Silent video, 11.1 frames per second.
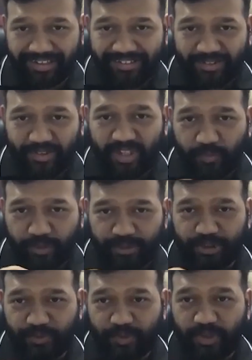So now,
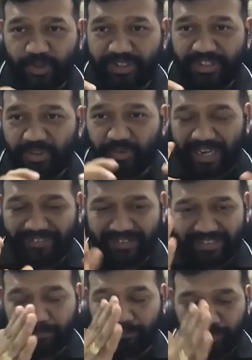first of all, you need to have
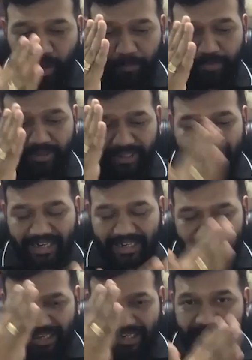that proper
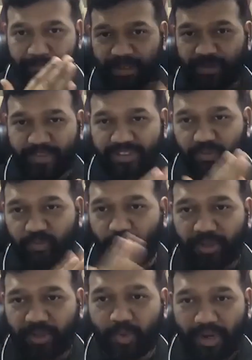line between the
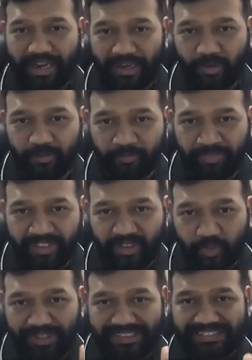what to how, that
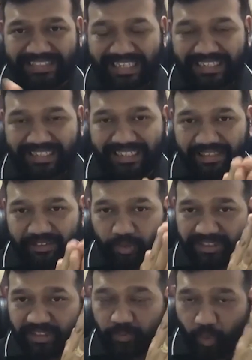what exactly
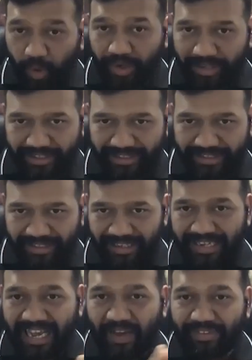what they want,
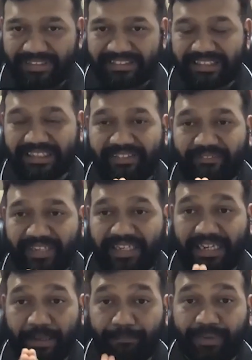and how exactly we
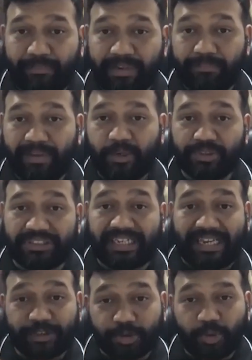can implement by using
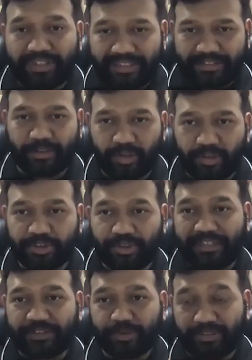actual technology or
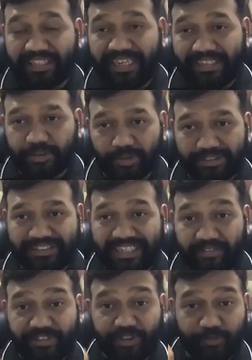actual thing, actual
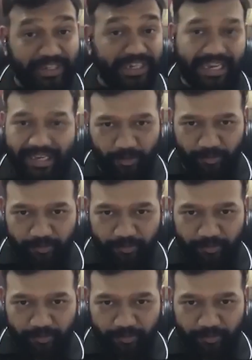stake which we have.